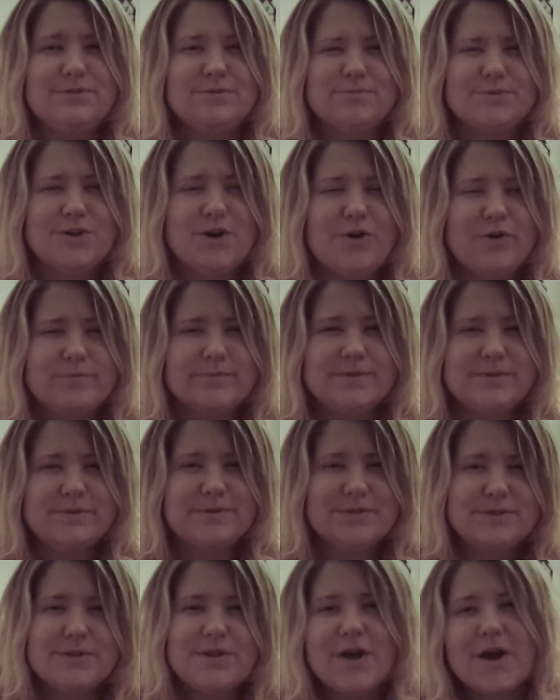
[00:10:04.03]
Sometimes
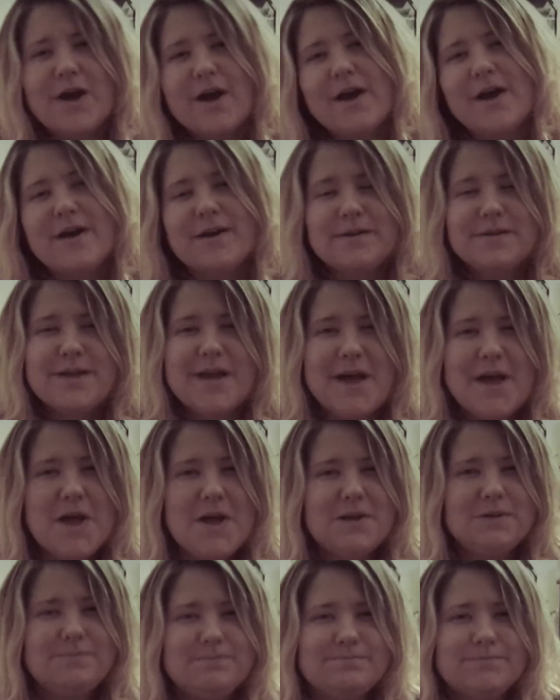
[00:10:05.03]
just
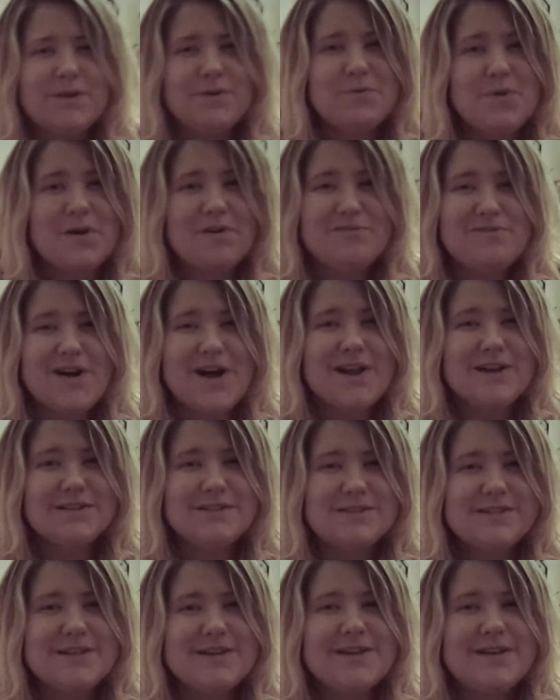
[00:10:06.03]
I'm not
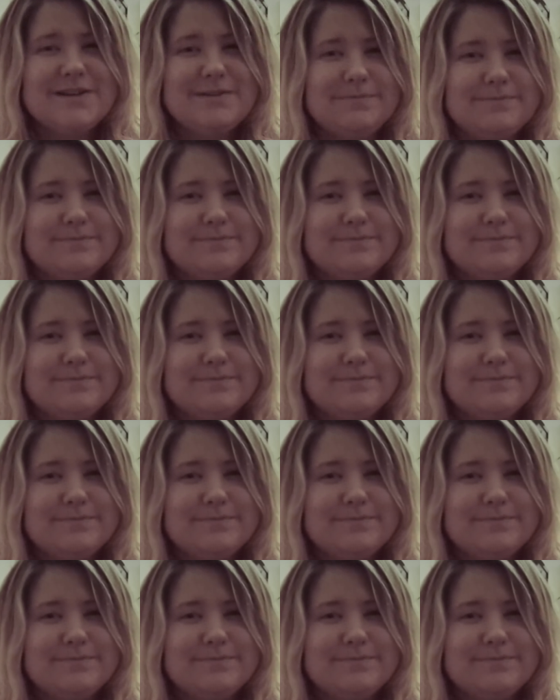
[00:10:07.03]
fancy.